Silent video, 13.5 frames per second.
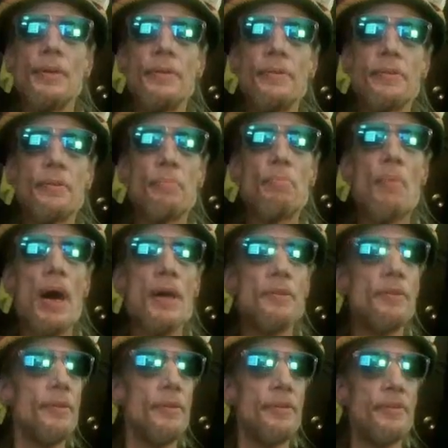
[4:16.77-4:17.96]
Some
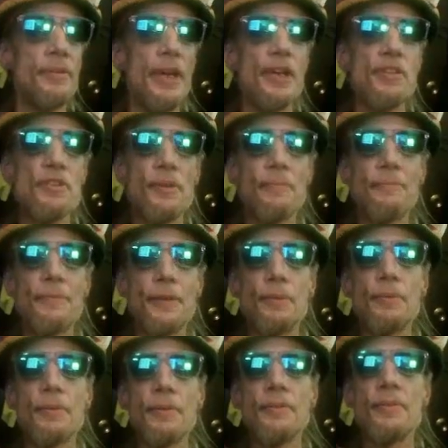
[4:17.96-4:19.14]
modernization,
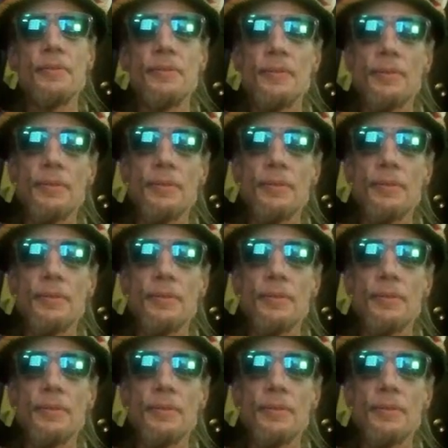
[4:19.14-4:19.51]
folks.